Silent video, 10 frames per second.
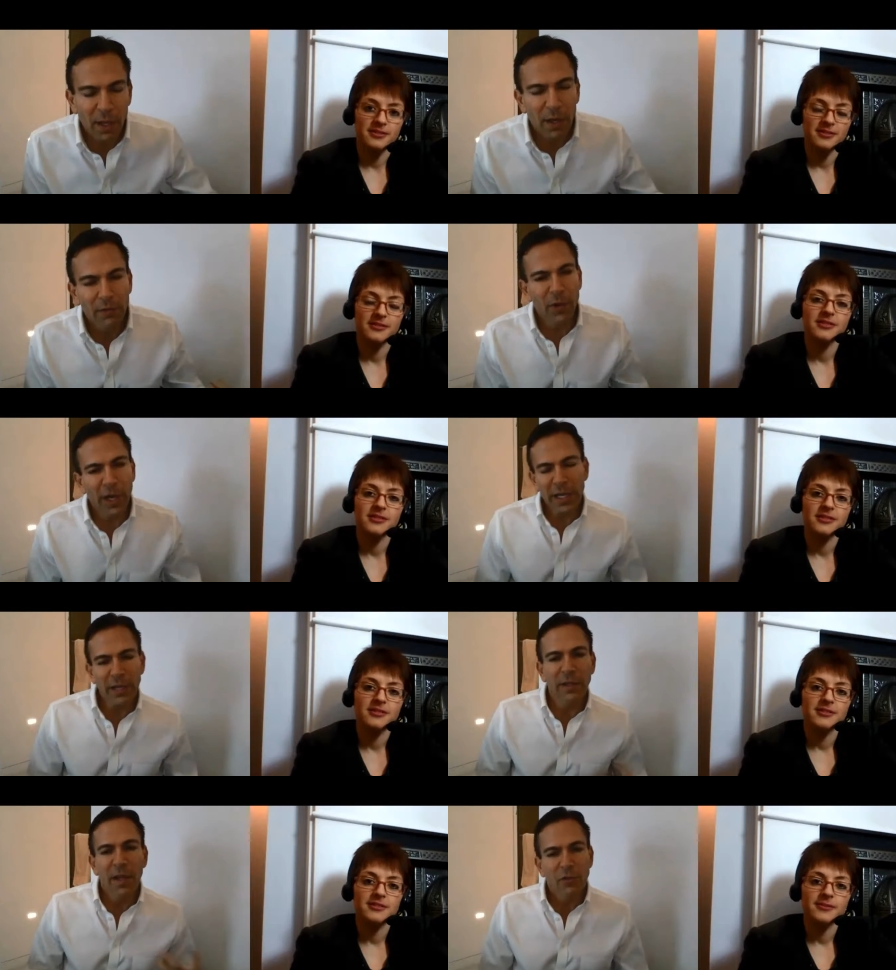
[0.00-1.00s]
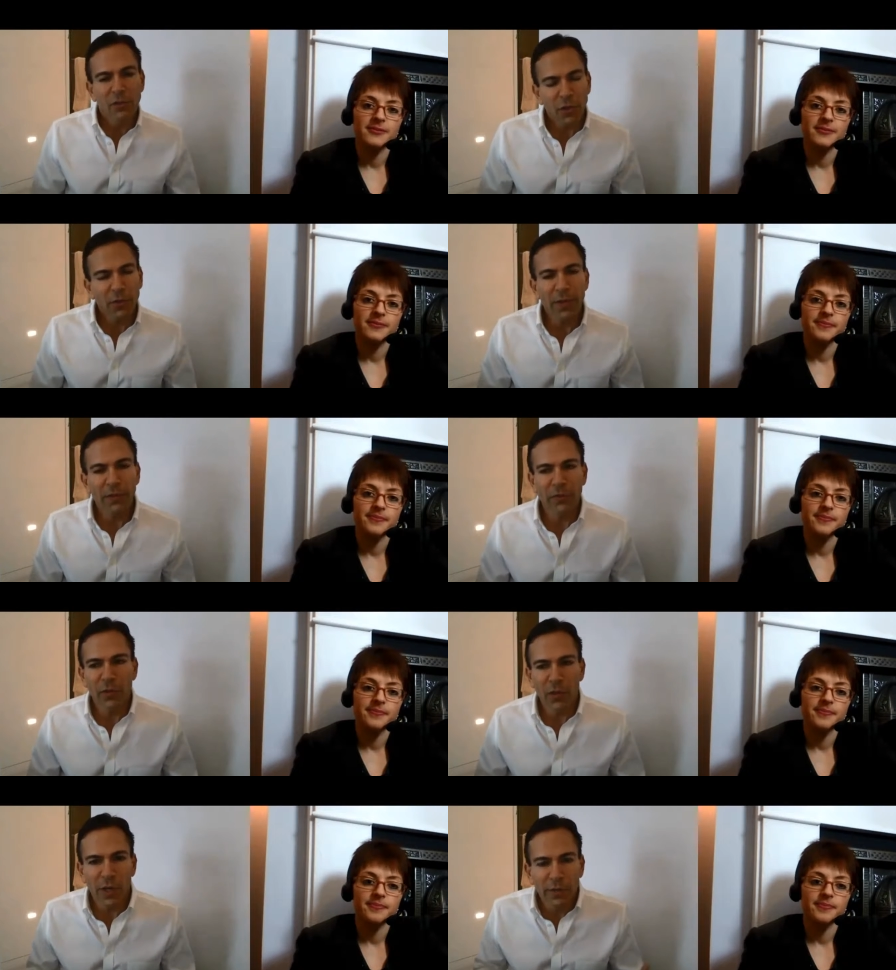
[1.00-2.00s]
Speaker 1: So I can show these
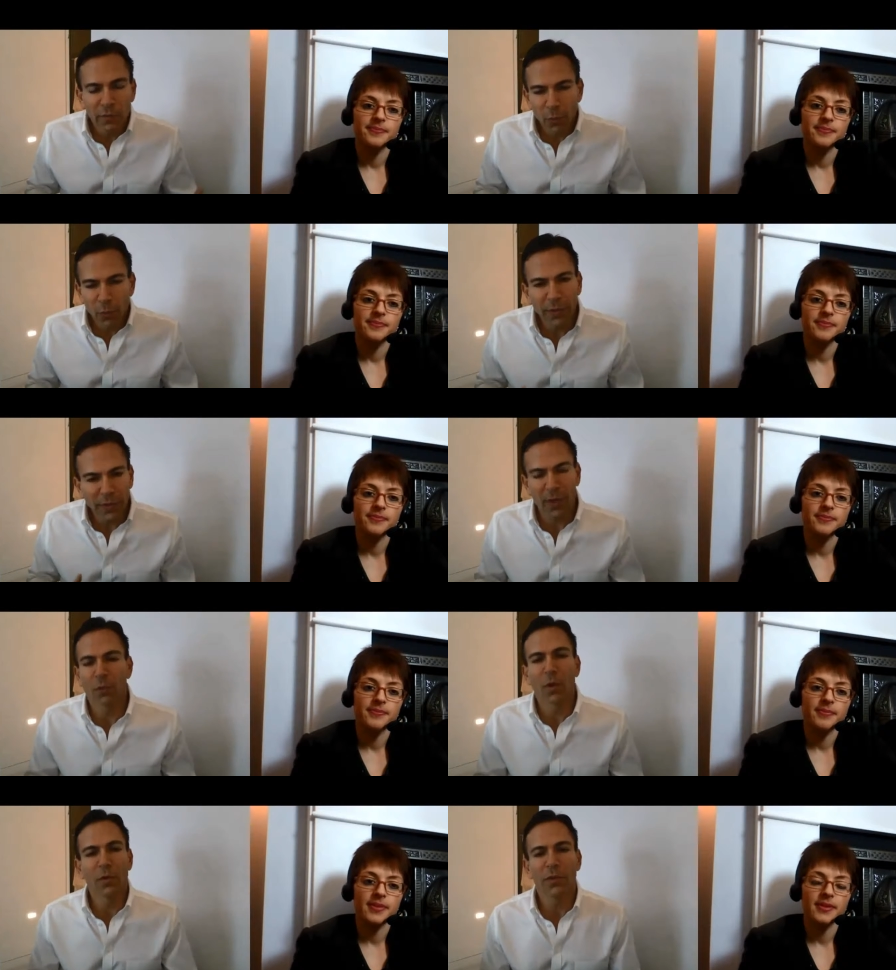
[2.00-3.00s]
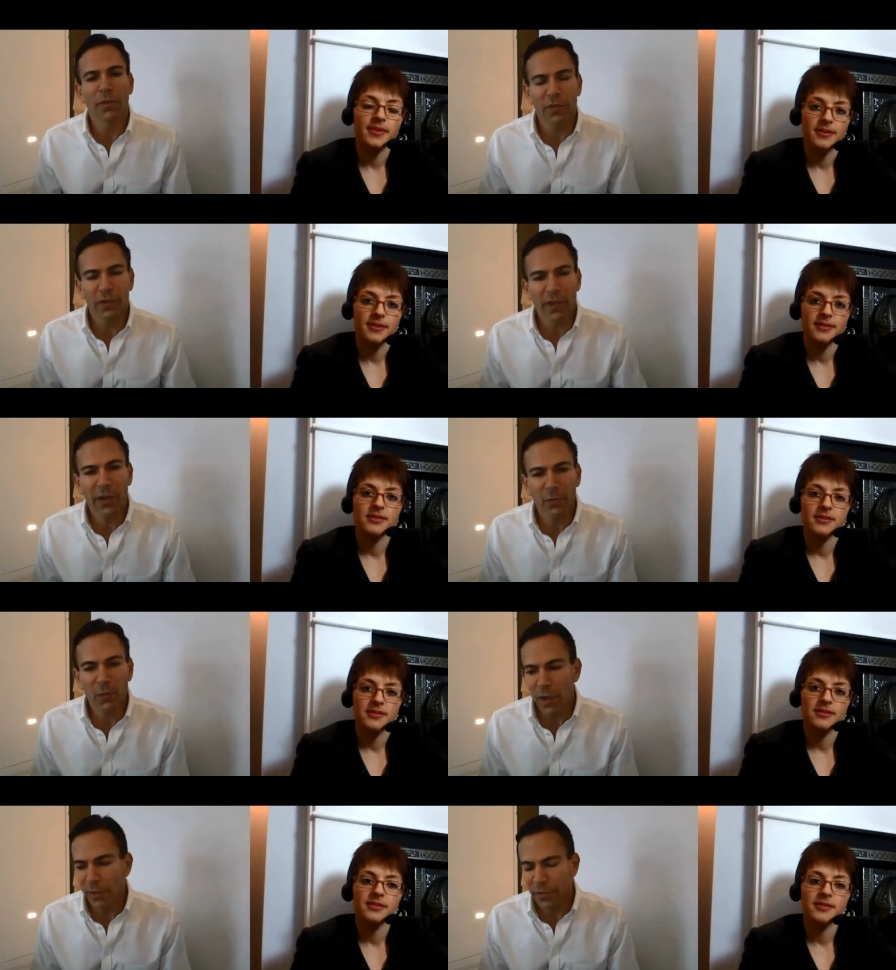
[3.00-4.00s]
students what their road to success
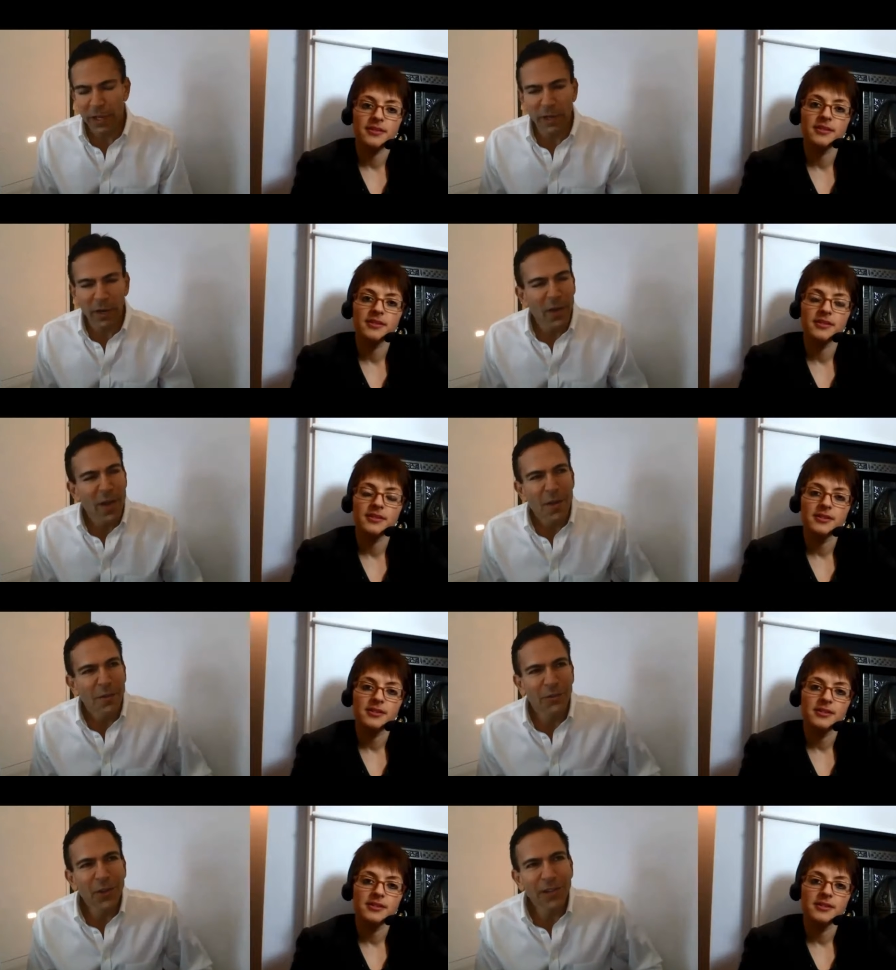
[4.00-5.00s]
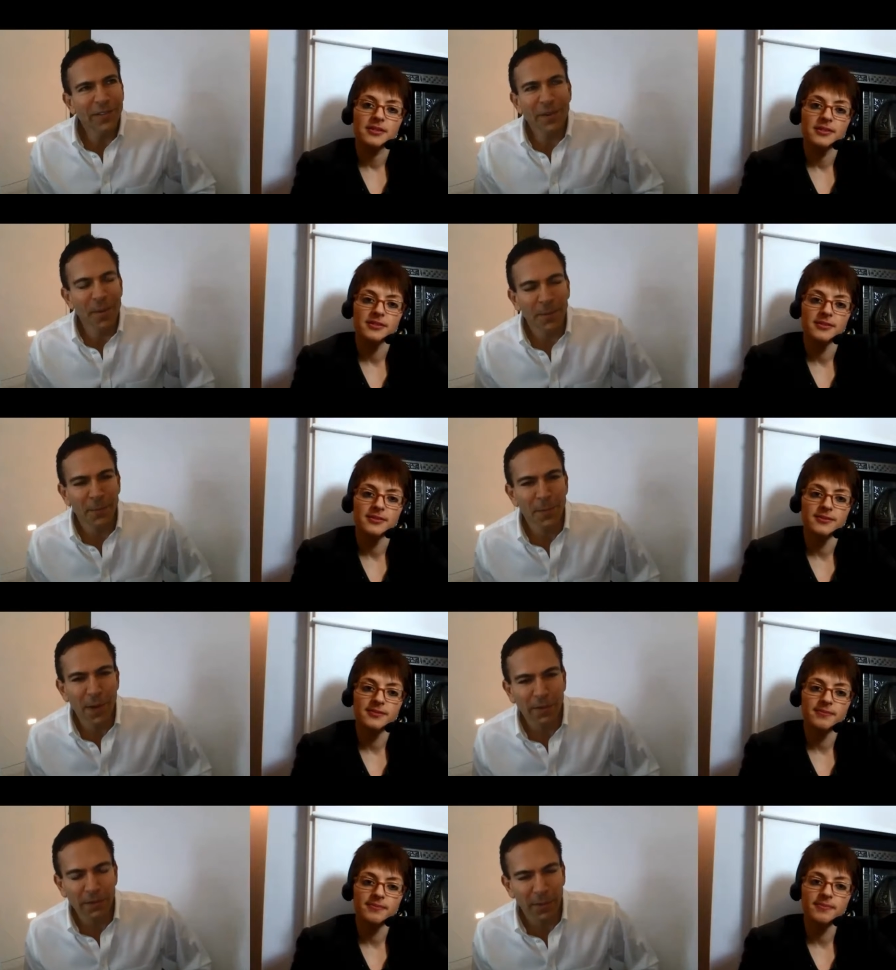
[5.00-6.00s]
was. And you know, students come up to me
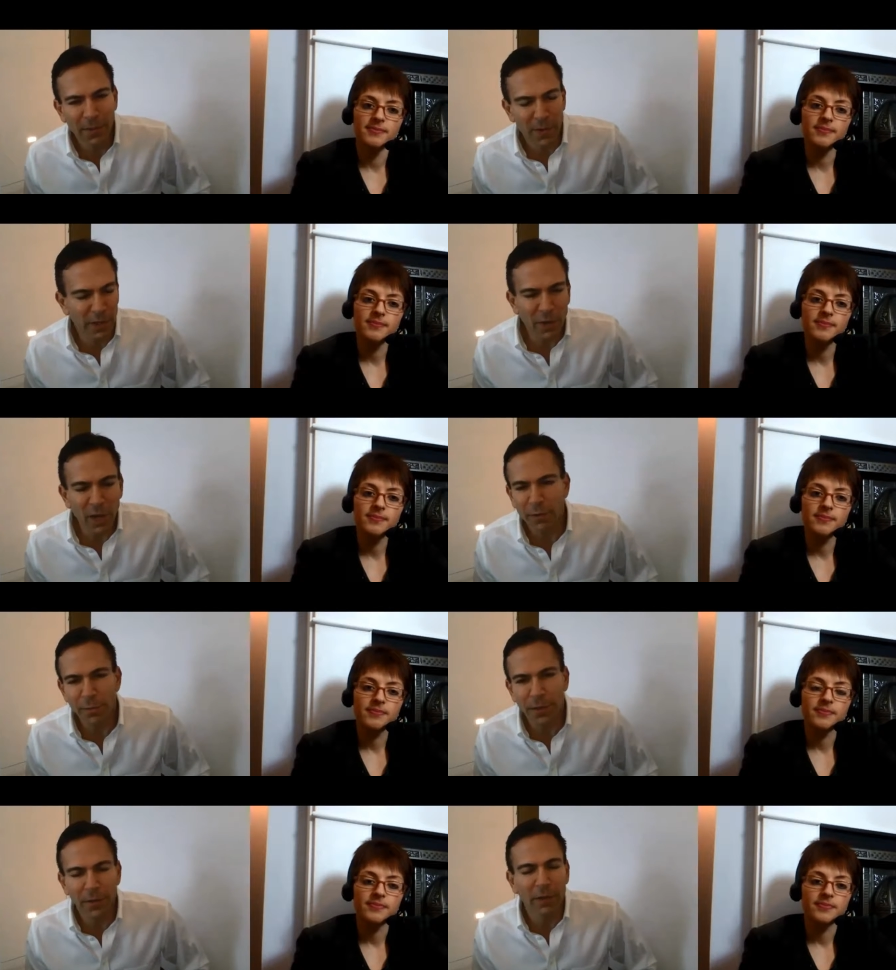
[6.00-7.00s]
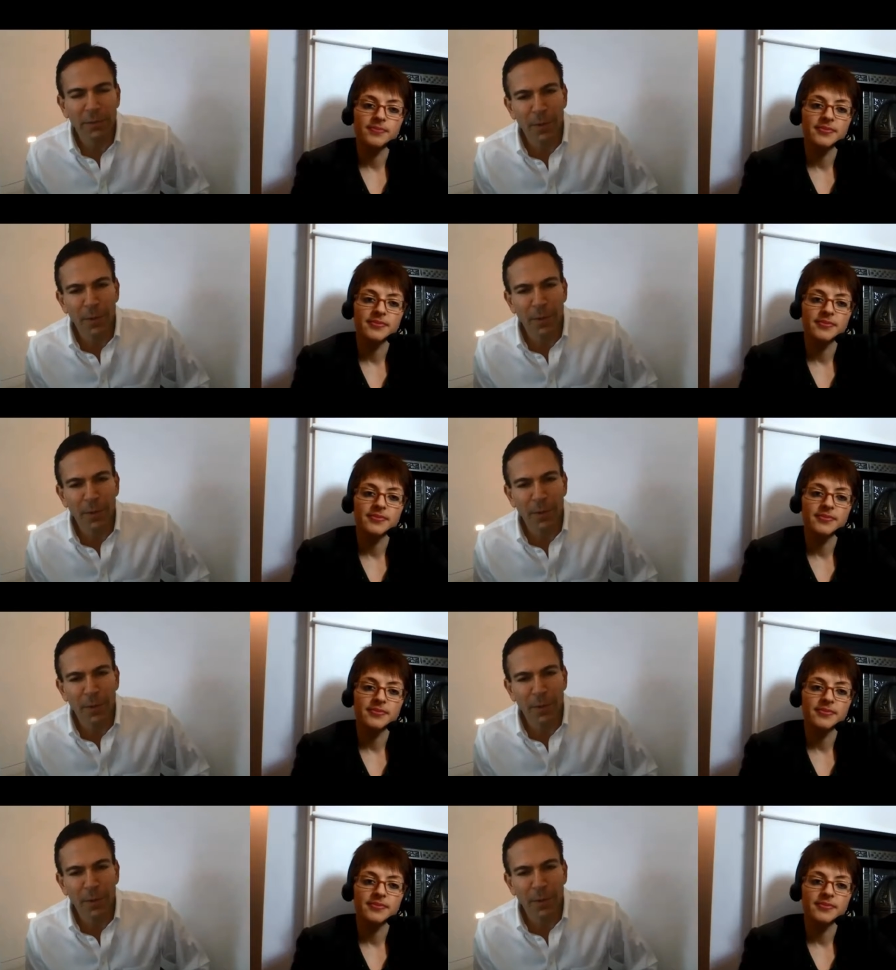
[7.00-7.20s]
all the time. They're like, Dr. Bill, Dr.